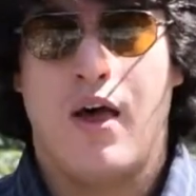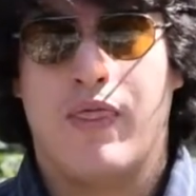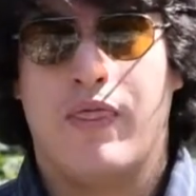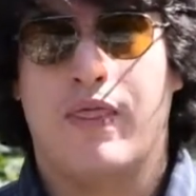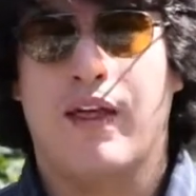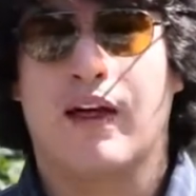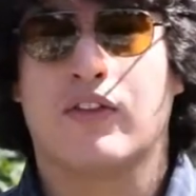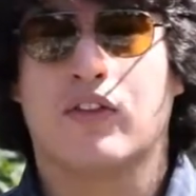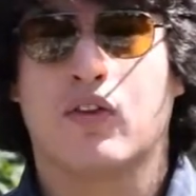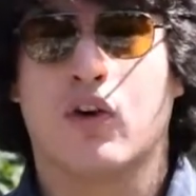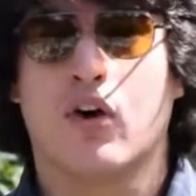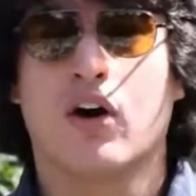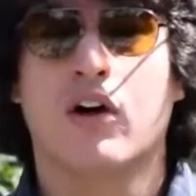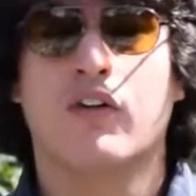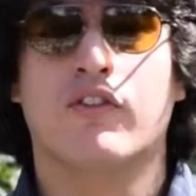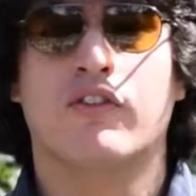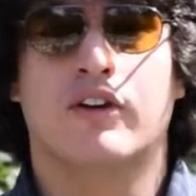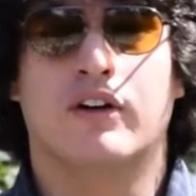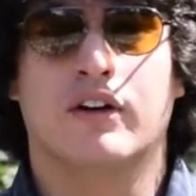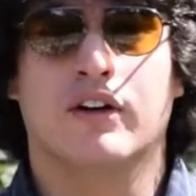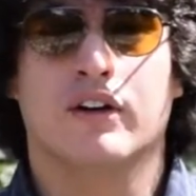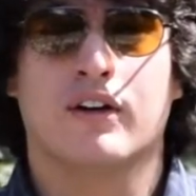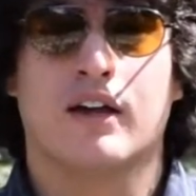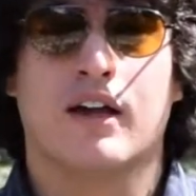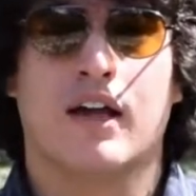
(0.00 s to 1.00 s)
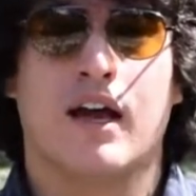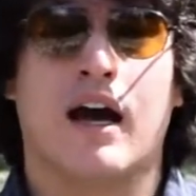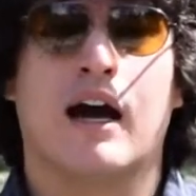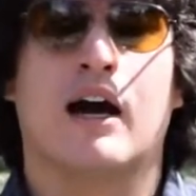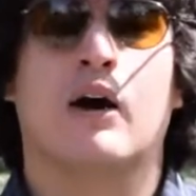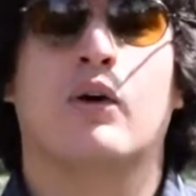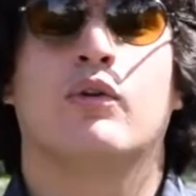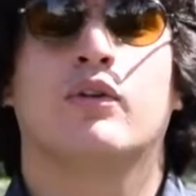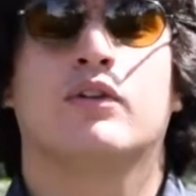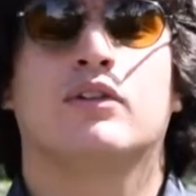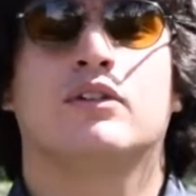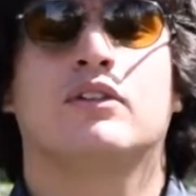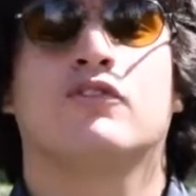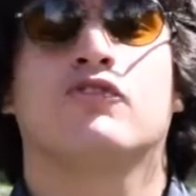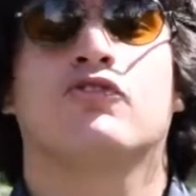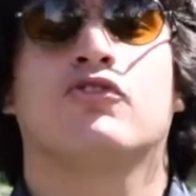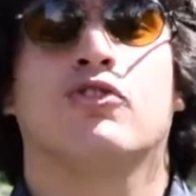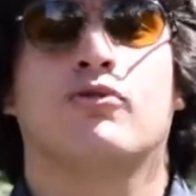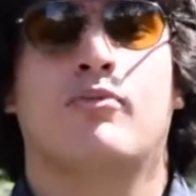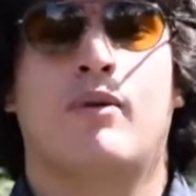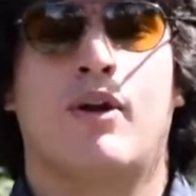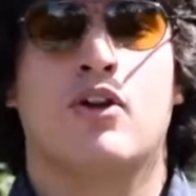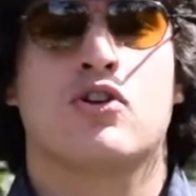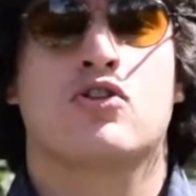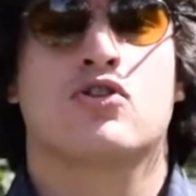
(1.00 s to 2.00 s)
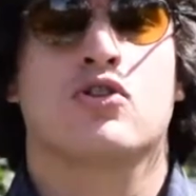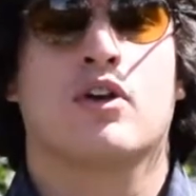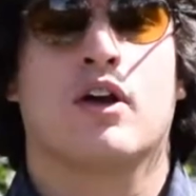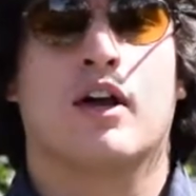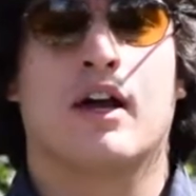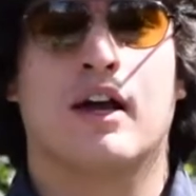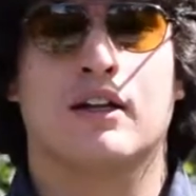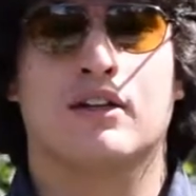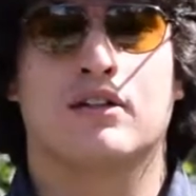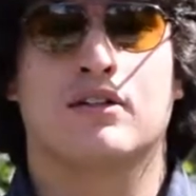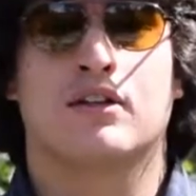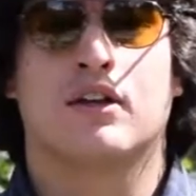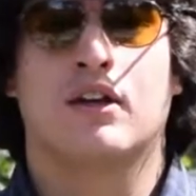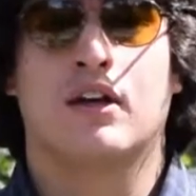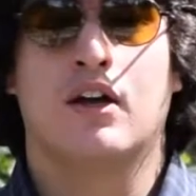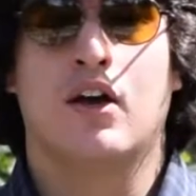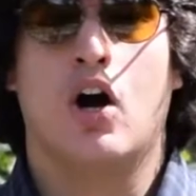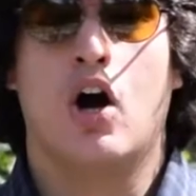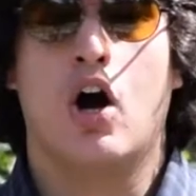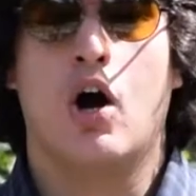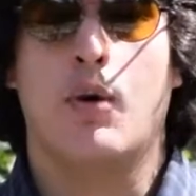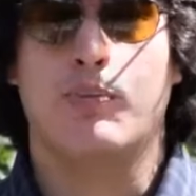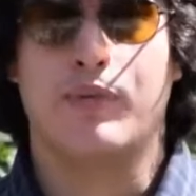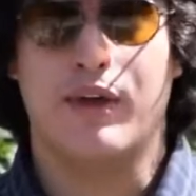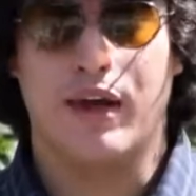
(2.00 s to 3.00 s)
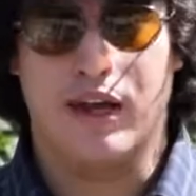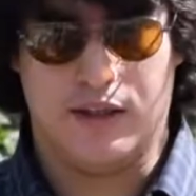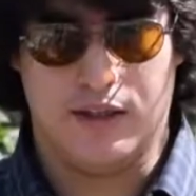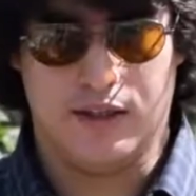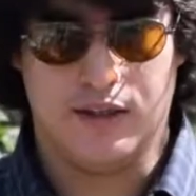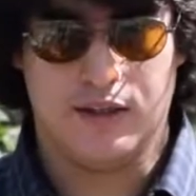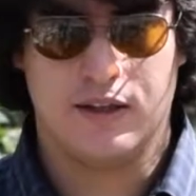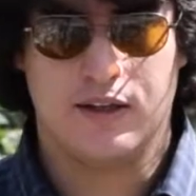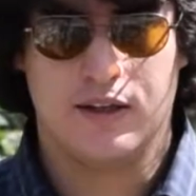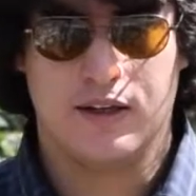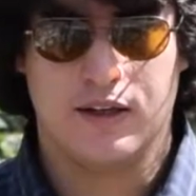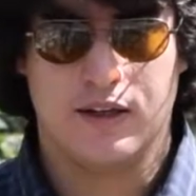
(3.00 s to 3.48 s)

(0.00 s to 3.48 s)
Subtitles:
that govern how this information gets updated.